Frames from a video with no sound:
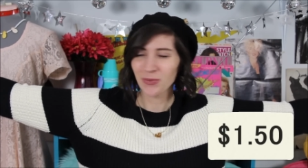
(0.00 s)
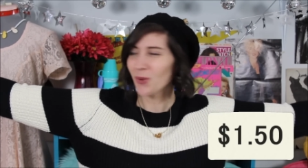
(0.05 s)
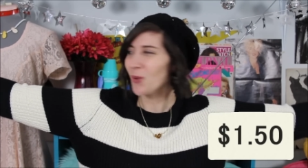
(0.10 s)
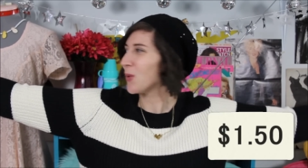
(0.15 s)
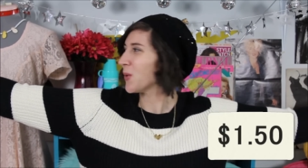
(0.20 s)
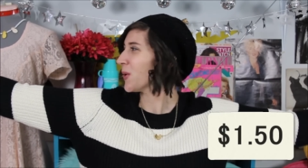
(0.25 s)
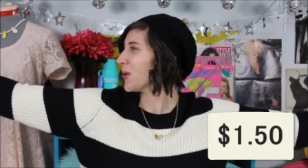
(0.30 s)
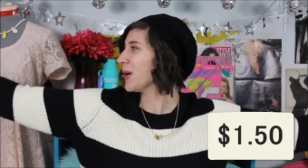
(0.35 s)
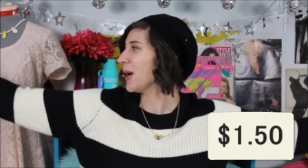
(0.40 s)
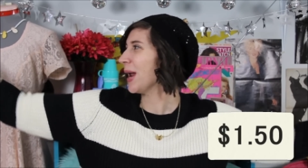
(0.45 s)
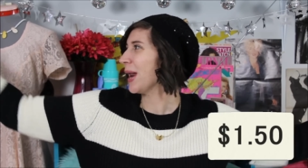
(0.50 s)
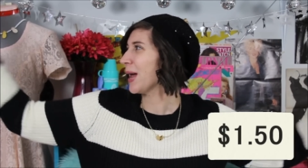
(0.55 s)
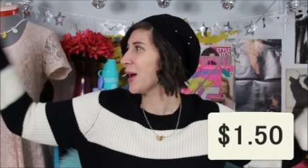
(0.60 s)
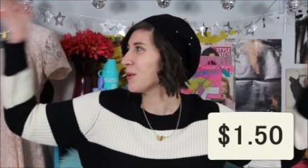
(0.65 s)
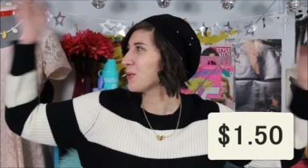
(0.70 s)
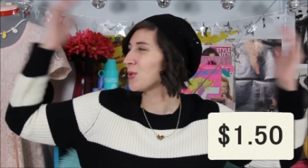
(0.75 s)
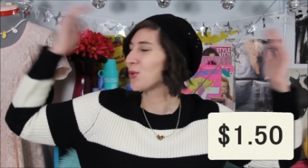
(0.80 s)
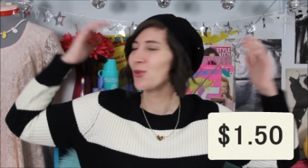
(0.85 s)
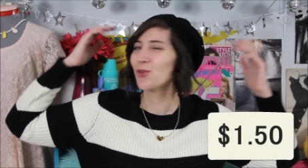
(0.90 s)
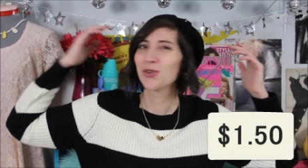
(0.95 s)
wore and
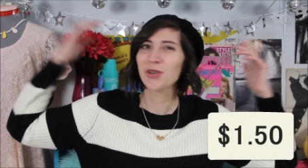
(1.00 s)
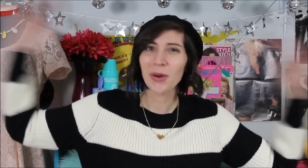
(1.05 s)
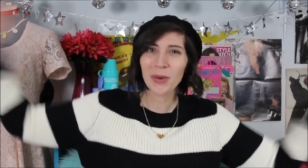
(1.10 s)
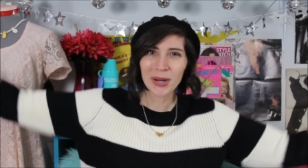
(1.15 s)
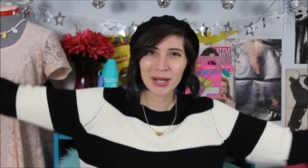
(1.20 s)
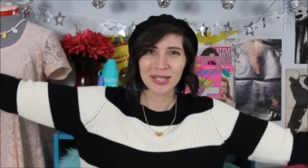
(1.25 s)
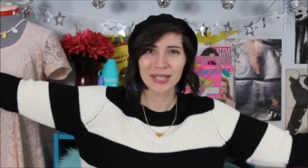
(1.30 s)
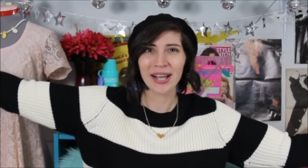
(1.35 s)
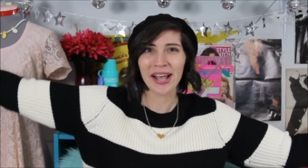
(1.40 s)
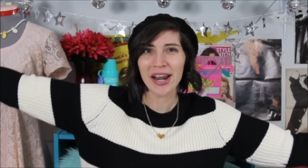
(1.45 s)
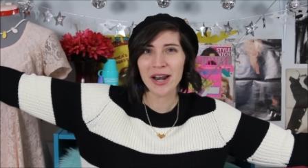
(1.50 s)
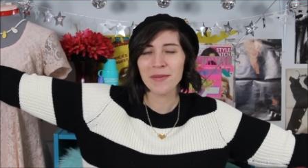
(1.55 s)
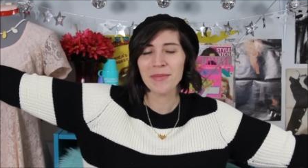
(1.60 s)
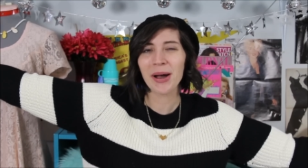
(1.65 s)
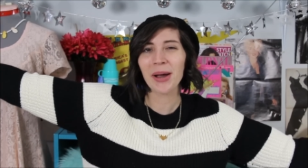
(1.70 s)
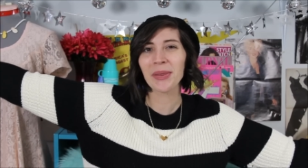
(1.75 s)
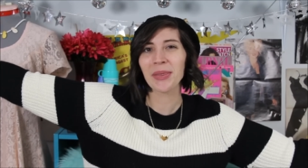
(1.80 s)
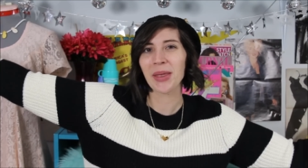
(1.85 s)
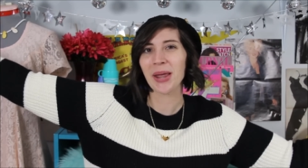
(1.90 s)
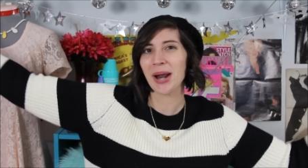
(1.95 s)
I was so excited
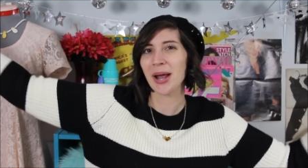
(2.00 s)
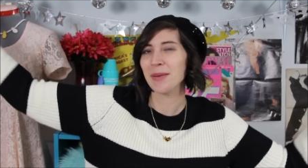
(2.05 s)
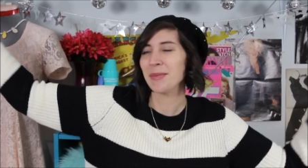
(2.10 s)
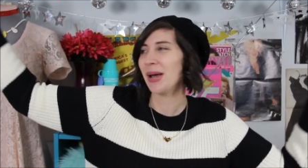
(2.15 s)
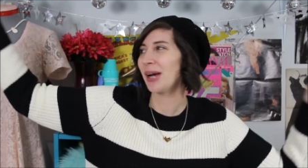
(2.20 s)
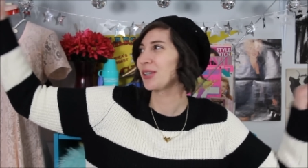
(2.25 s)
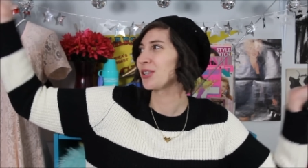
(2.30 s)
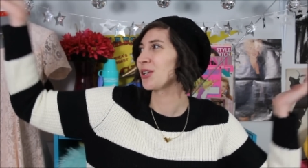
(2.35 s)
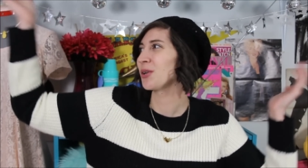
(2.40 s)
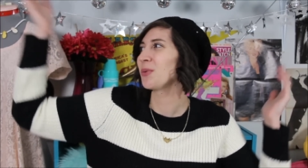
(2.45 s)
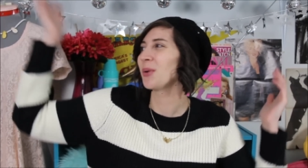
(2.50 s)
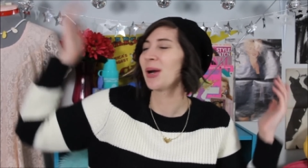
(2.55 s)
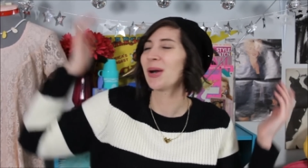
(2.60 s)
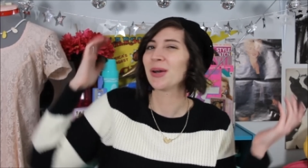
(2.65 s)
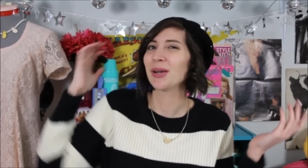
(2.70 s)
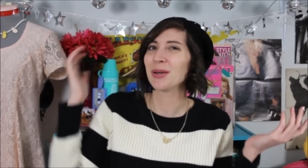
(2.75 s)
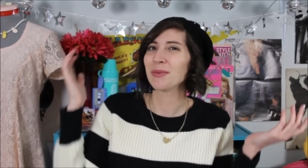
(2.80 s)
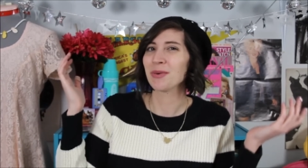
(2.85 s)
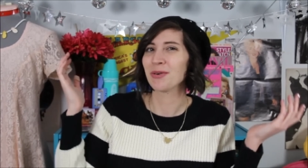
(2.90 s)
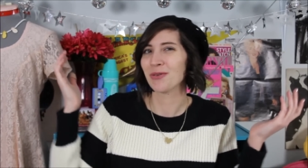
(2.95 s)
about that I'm actually
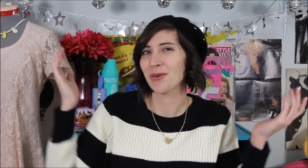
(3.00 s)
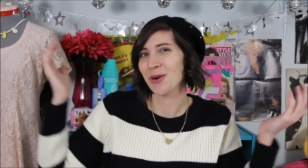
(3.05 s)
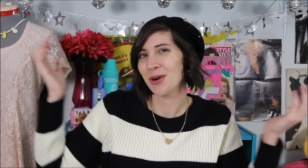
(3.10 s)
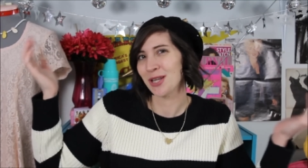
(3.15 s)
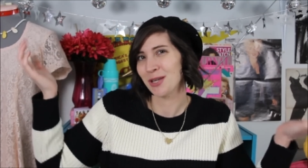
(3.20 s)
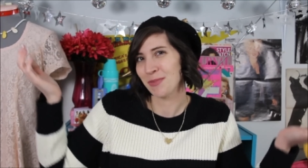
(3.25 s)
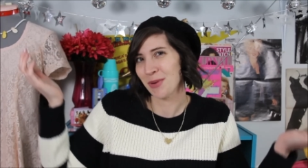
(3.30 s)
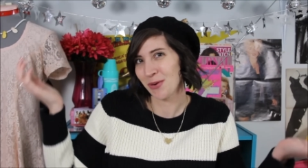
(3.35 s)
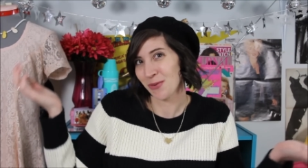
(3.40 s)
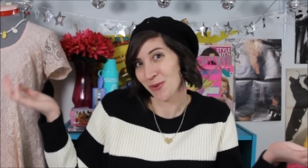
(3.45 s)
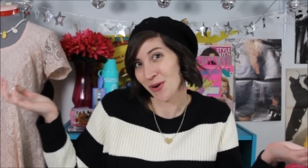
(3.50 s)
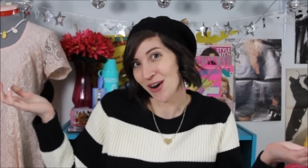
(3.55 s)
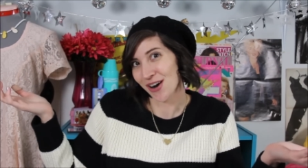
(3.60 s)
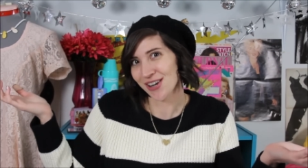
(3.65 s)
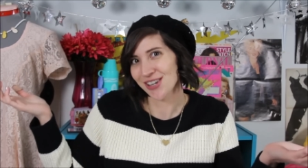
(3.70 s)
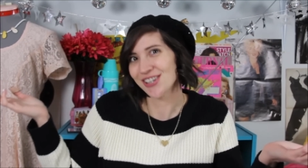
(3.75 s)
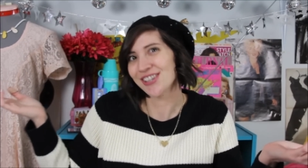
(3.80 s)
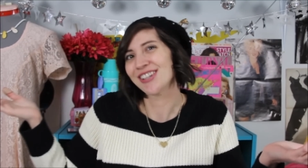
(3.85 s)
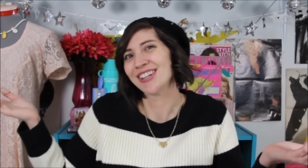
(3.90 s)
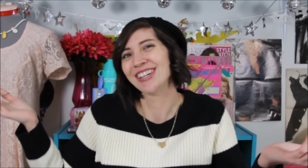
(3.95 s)
wearing it before it's been
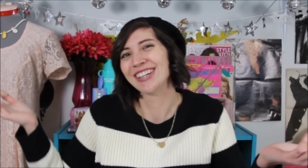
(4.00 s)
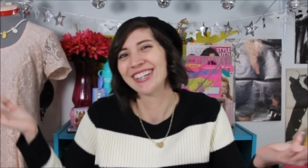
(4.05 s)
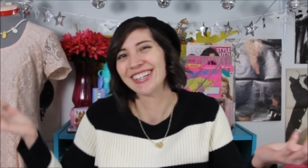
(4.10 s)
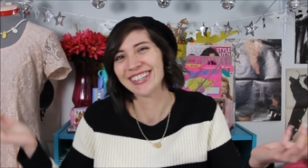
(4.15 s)
washed.